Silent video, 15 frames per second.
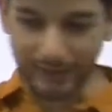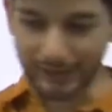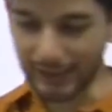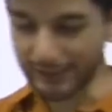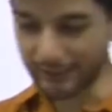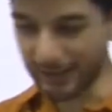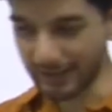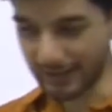and
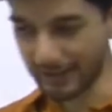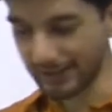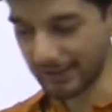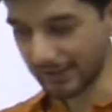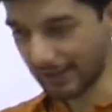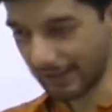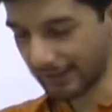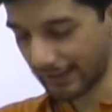that's why I can
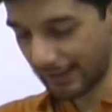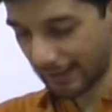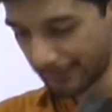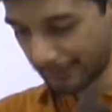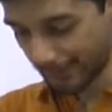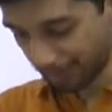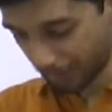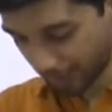say that they
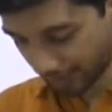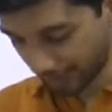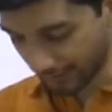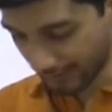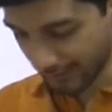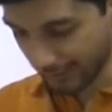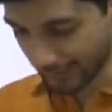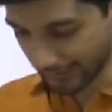can be put
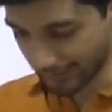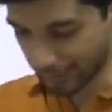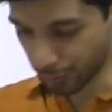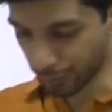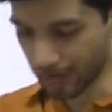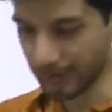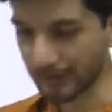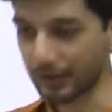
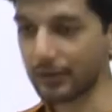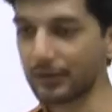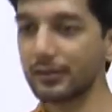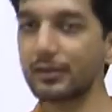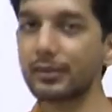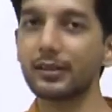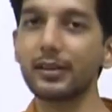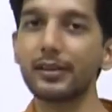distinct
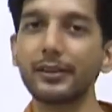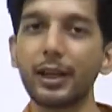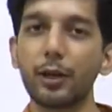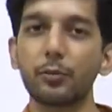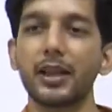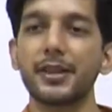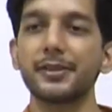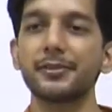together.
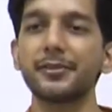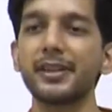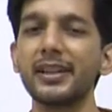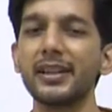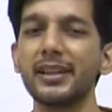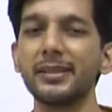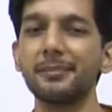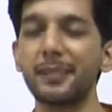Now
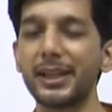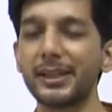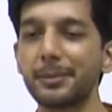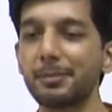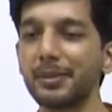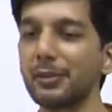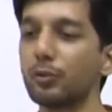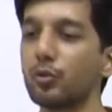clustering in
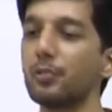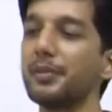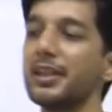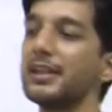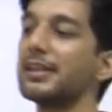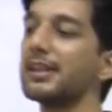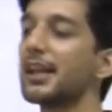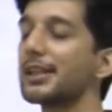multiple
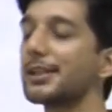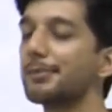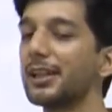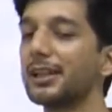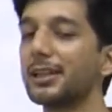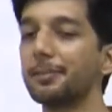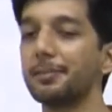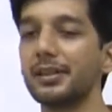domains has
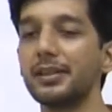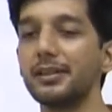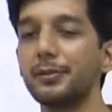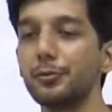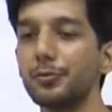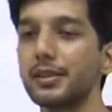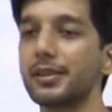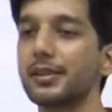multiple
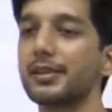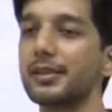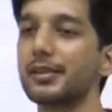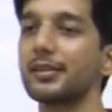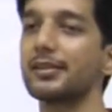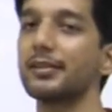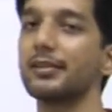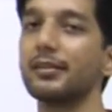
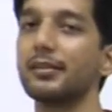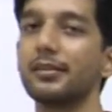uses.